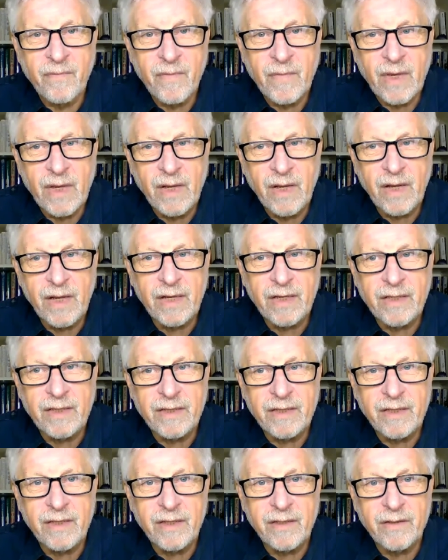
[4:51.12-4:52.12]
a uh,
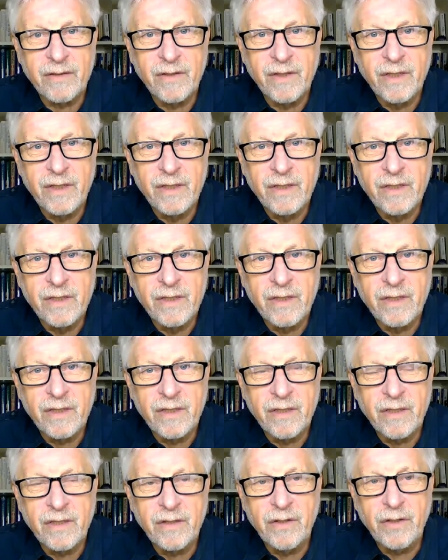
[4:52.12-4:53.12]

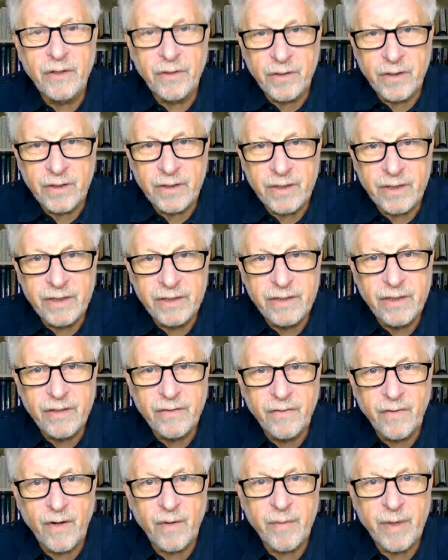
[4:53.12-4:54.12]
nucleus from a
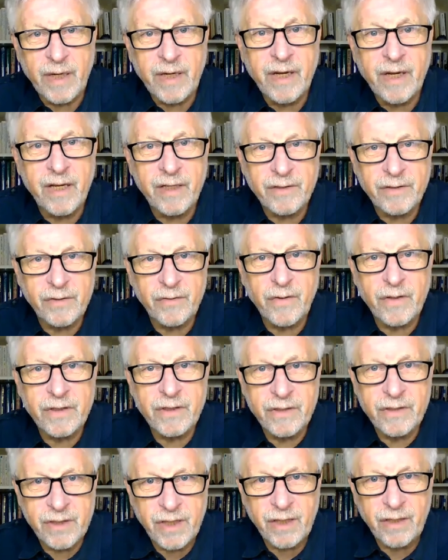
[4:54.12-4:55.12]
cancerous
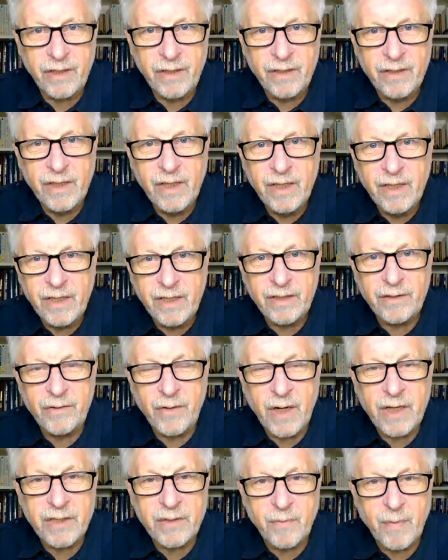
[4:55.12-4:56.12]
cell and
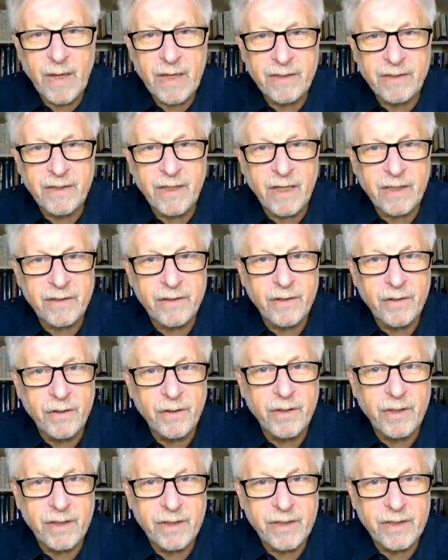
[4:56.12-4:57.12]
transplant that
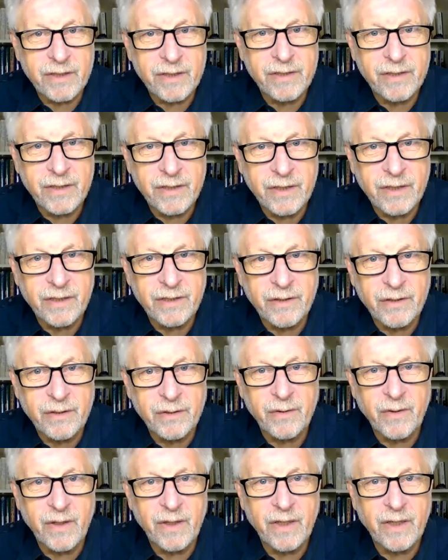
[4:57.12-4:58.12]
nucleus into
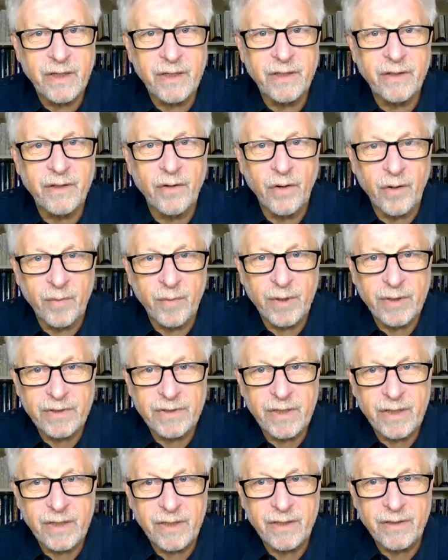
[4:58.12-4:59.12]
a normal
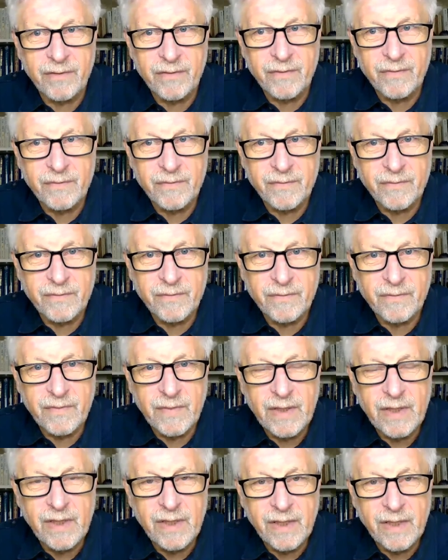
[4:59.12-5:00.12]
cell
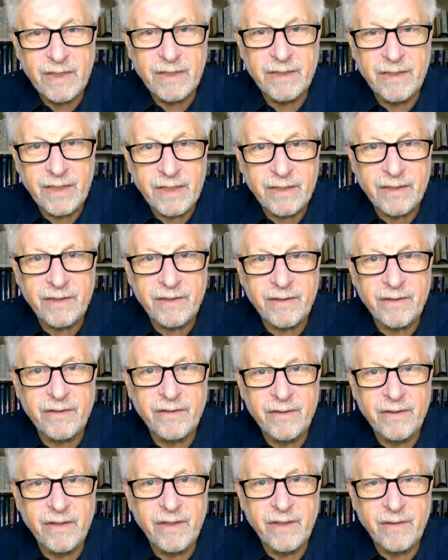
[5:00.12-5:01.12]
and then
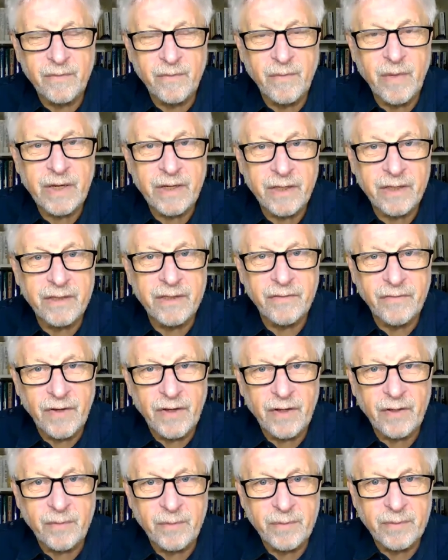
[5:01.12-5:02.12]
make it develop.
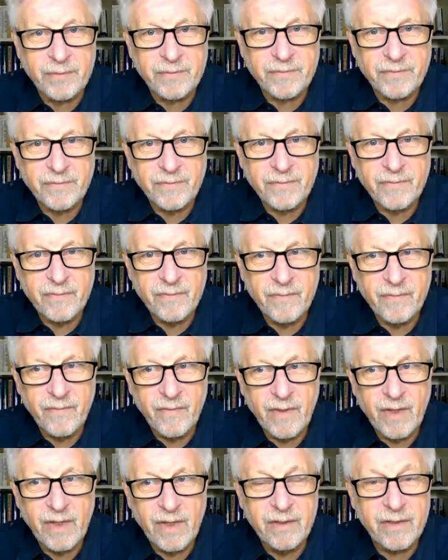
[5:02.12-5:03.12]

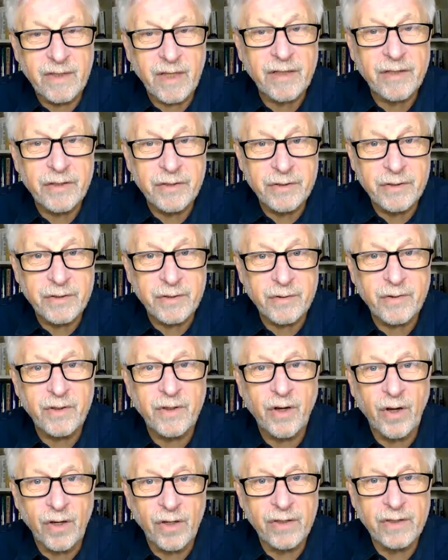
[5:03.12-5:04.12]
That should
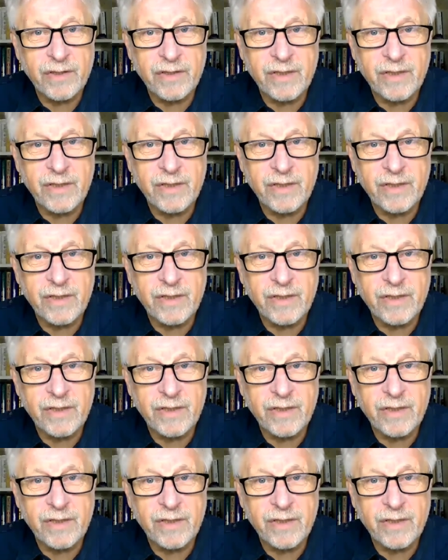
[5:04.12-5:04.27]
cause that